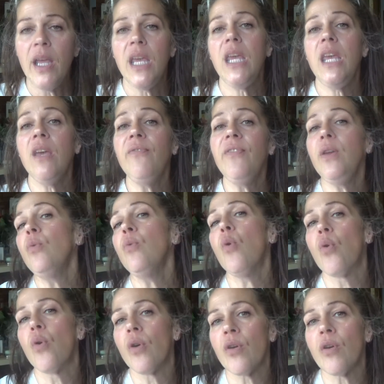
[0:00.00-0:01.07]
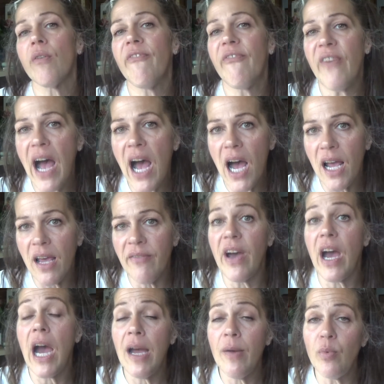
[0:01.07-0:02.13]
If you order 5,
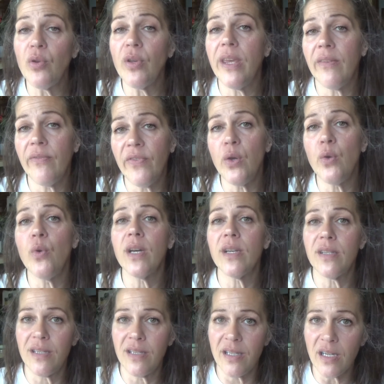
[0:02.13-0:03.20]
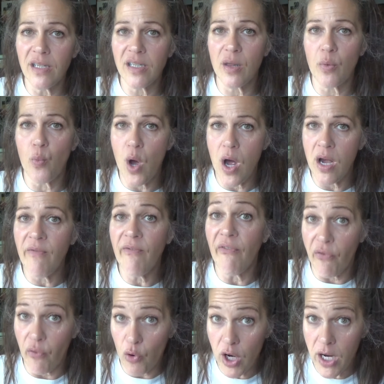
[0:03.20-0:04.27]
I will give you a 6th one
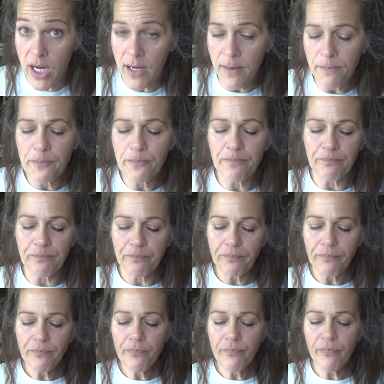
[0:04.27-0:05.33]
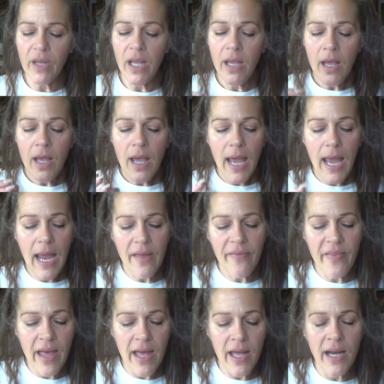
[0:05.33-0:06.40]
free.
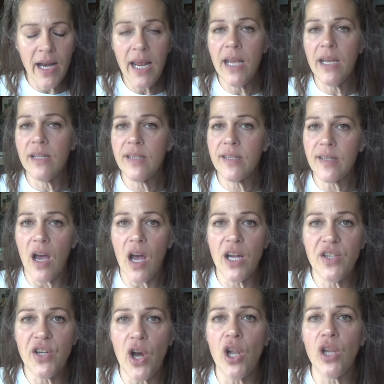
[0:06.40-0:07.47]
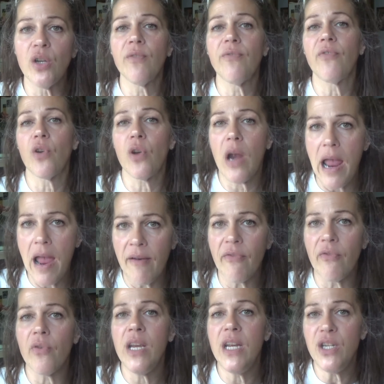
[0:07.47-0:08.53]
And then it's $1 for
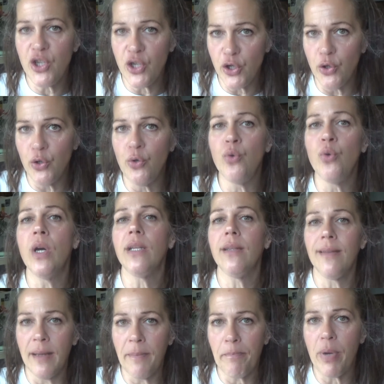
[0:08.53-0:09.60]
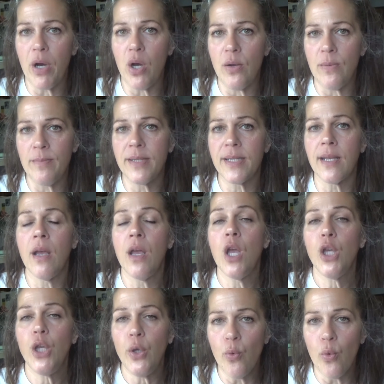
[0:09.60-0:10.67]
every 2 lip balms
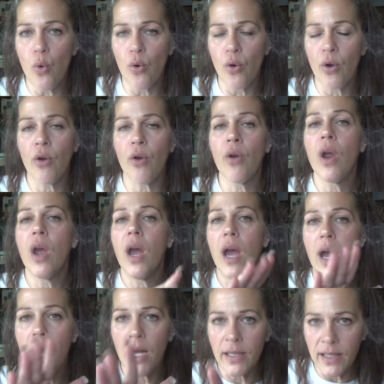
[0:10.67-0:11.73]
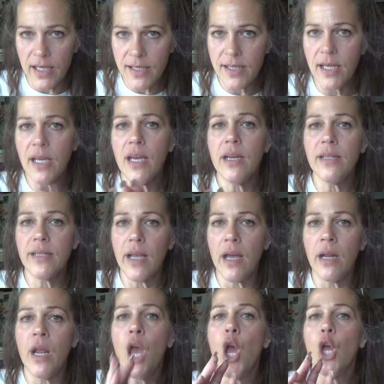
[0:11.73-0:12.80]
you order, unless, like I
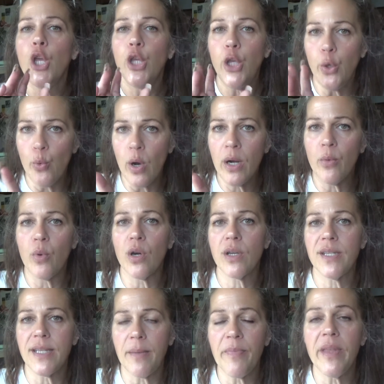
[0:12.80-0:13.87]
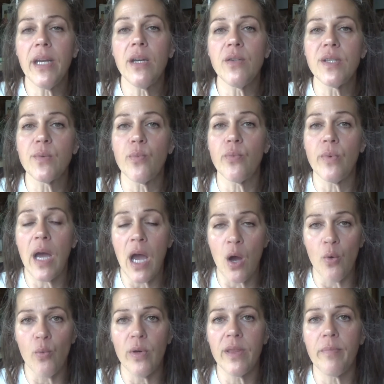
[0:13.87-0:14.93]
said, you want to work something else
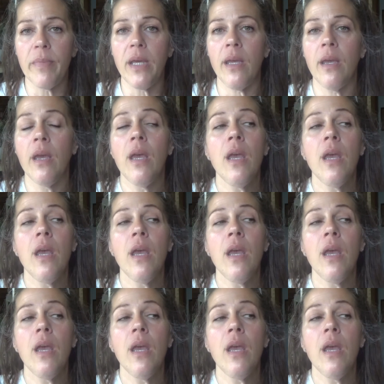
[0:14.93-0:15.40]
out with me.